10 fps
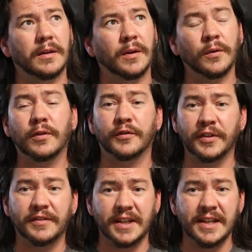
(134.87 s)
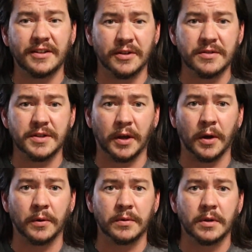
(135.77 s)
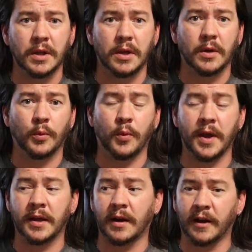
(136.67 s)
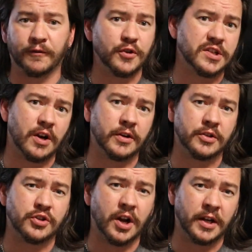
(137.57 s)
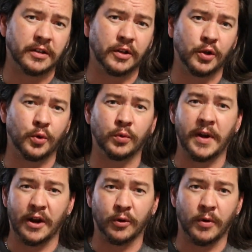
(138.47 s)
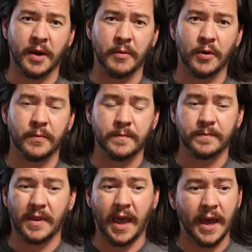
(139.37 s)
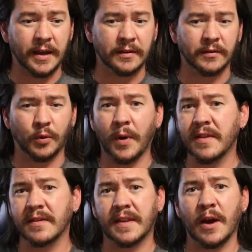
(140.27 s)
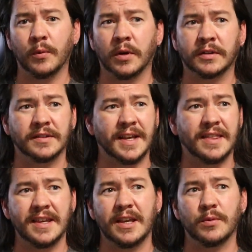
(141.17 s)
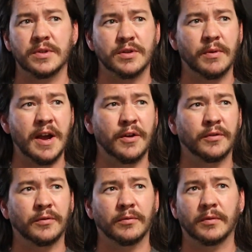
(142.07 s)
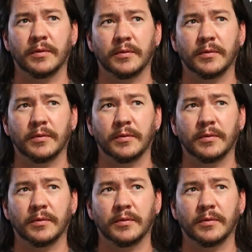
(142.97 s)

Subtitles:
over 15 years ago when I first started trying to do NaNoWriMo. And the way that worked is I think it was around